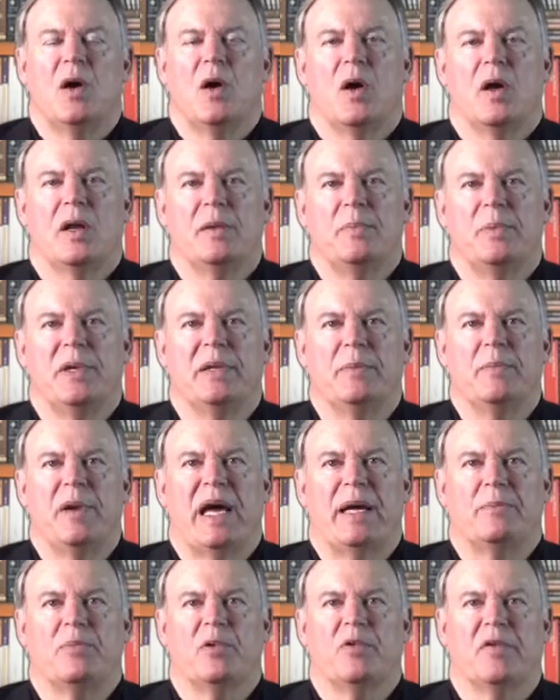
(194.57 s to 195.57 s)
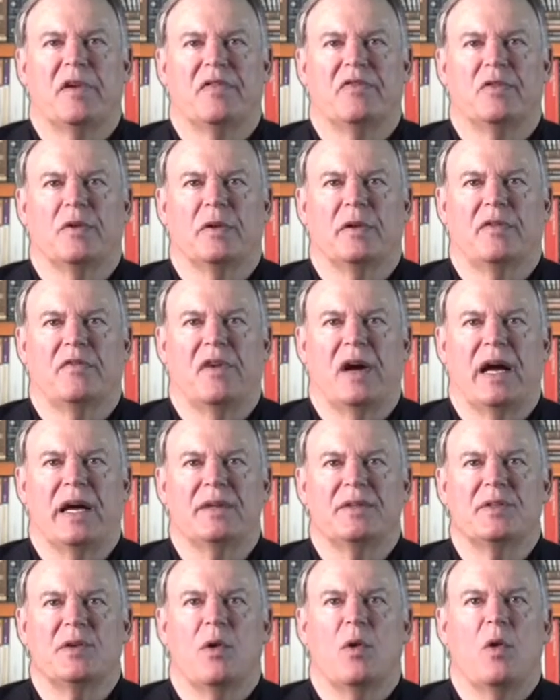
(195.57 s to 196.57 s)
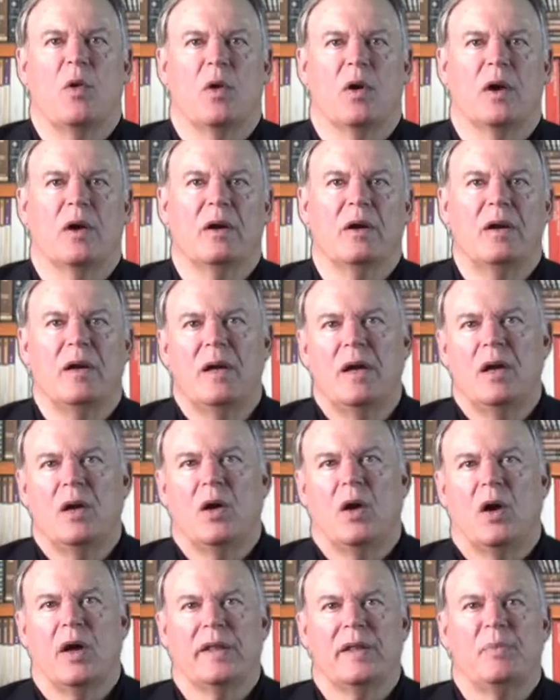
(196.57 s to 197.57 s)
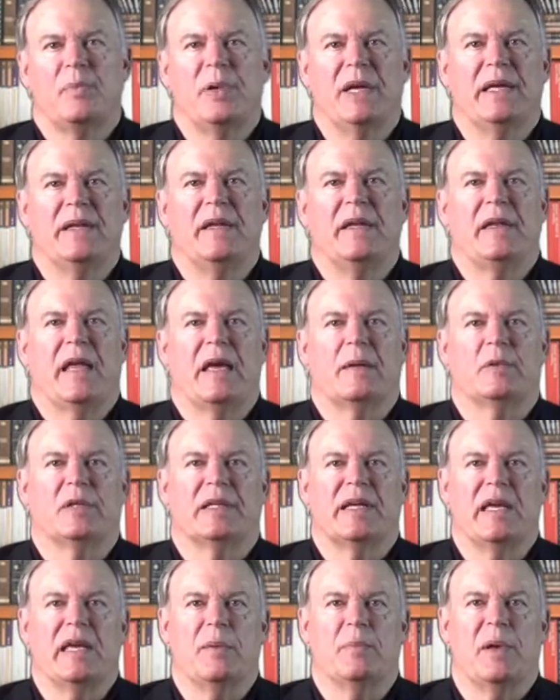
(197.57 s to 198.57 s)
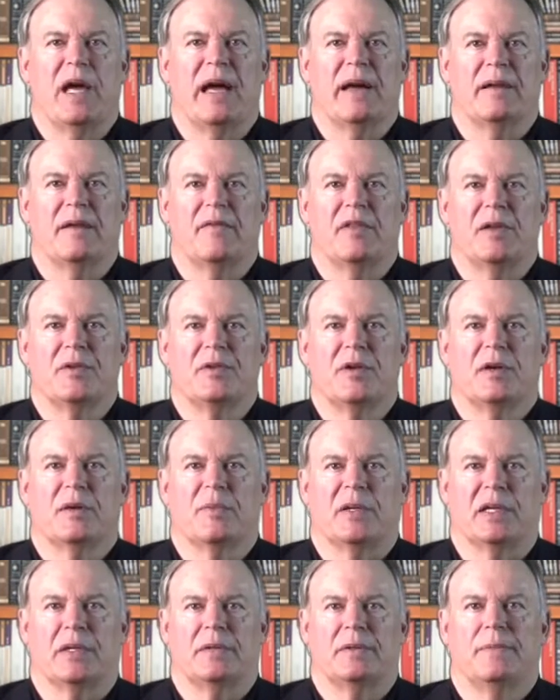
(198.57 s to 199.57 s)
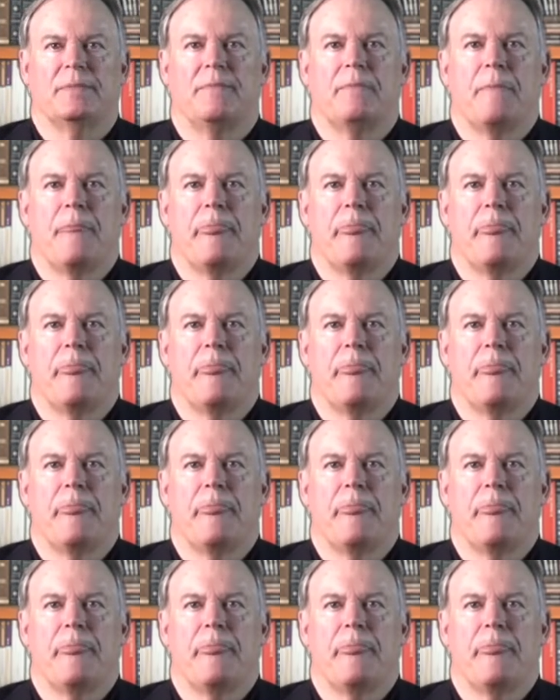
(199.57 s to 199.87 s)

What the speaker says: on a PIN pad peripheral device or on the PIN-enabled keypad of the terminal.